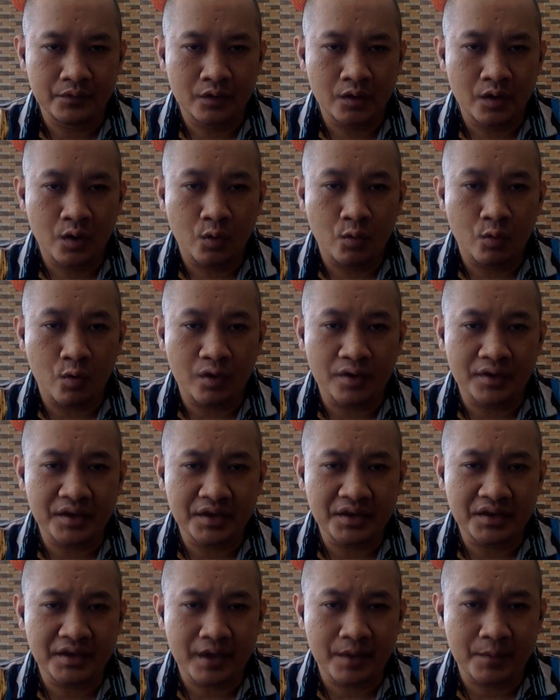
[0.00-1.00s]

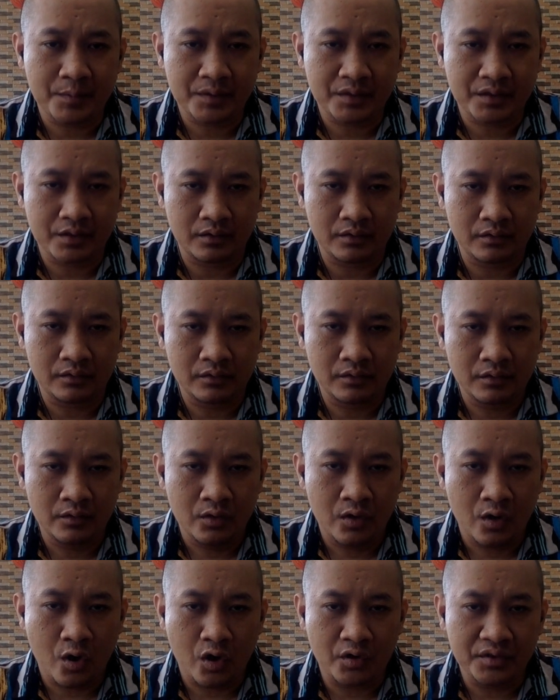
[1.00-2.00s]
working capital,
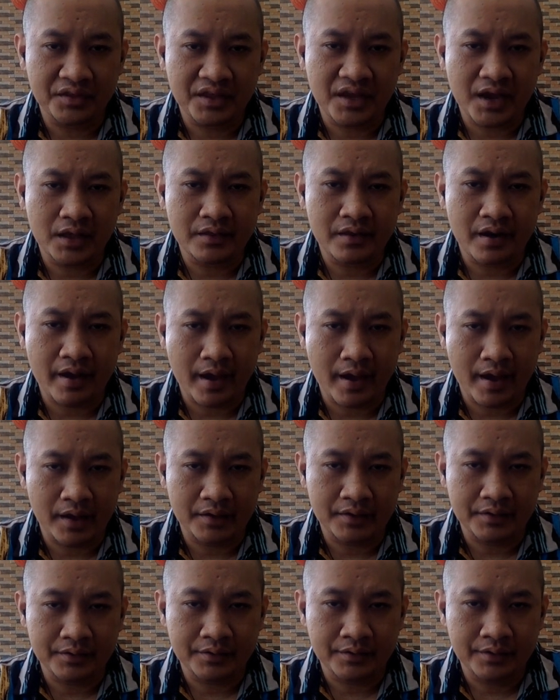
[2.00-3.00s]
on the other
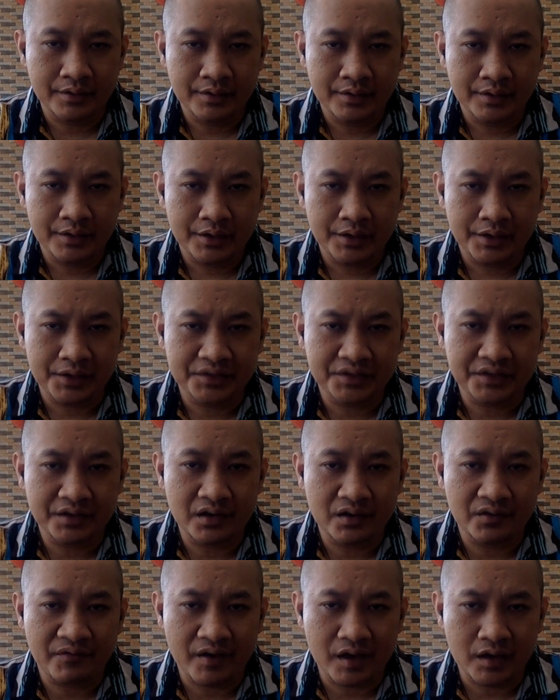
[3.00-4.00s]
hand, is an
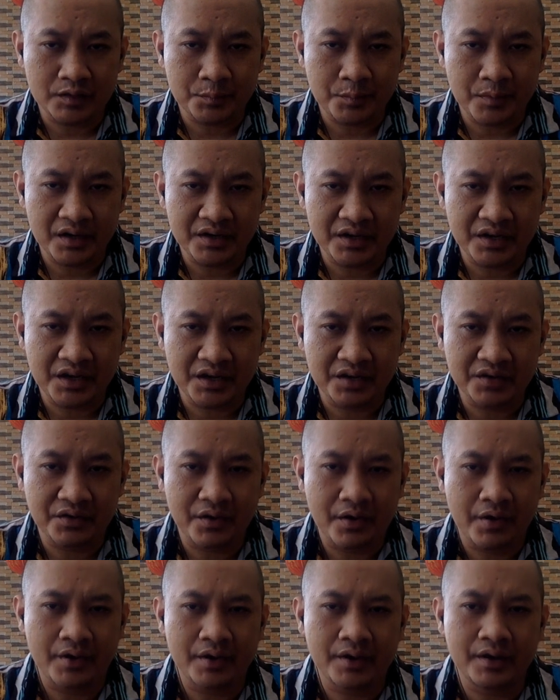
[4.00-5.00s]
investment in
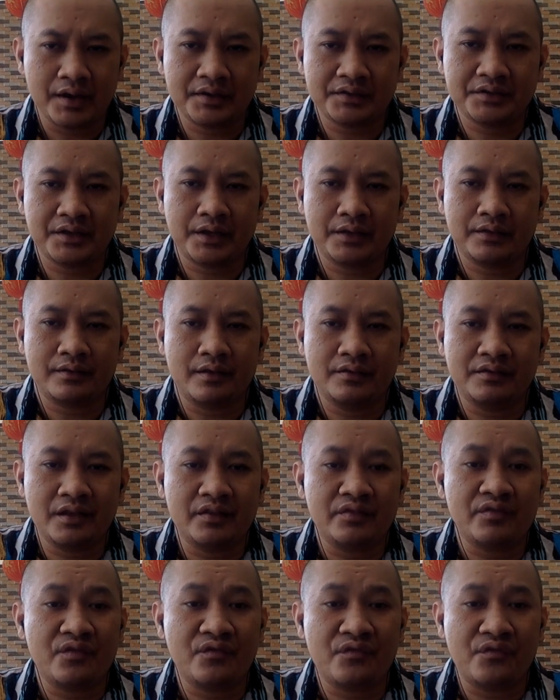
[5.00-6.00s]
current assets
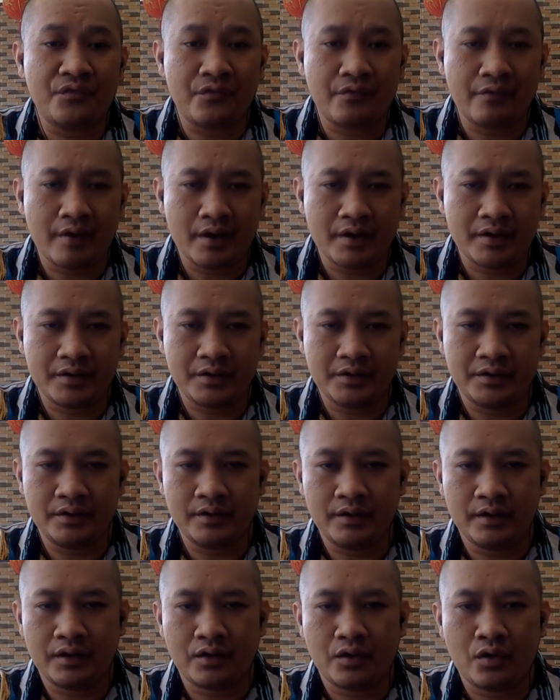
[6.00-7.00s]
that vary
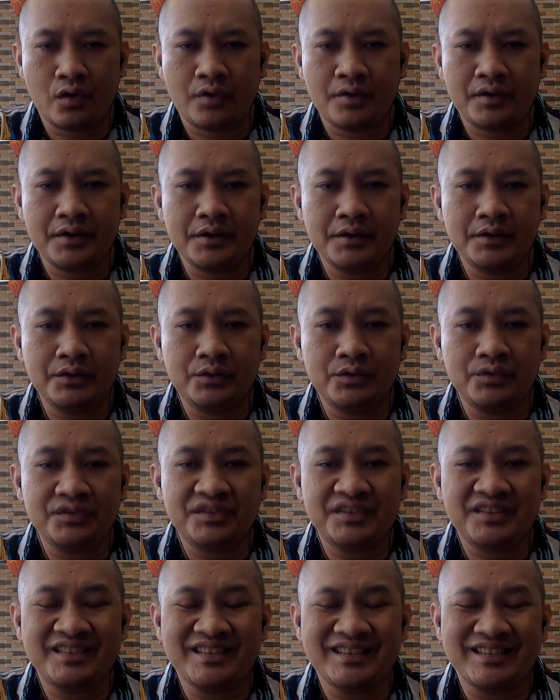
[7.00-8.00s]
according to
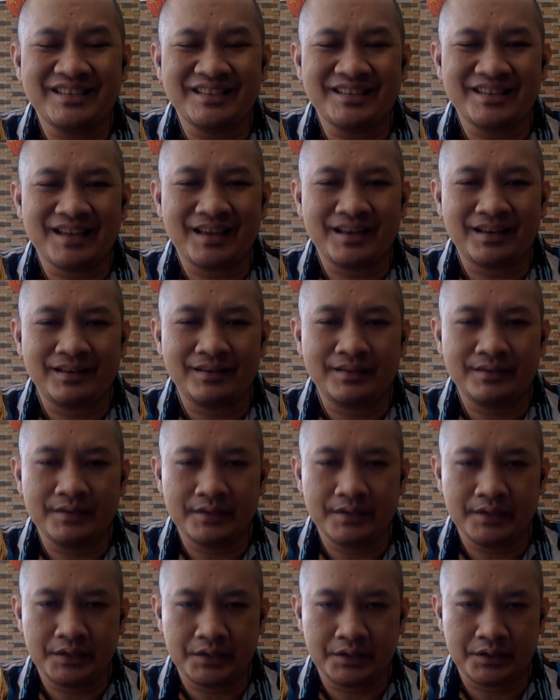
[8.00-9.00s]
seasonal
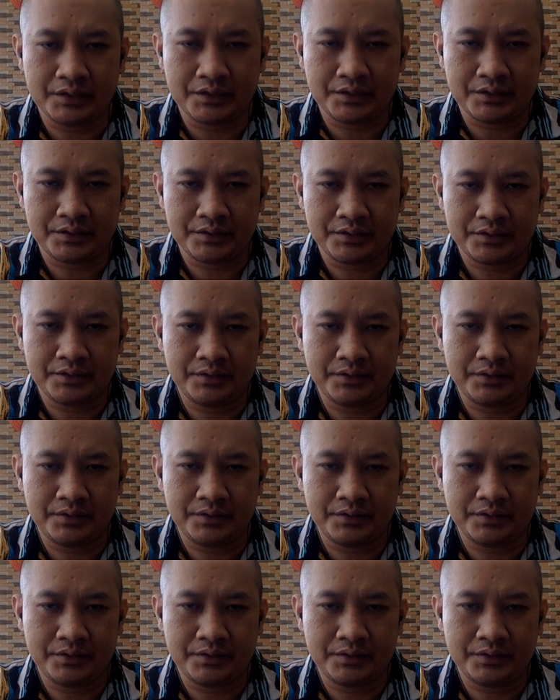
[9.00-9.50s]
needs.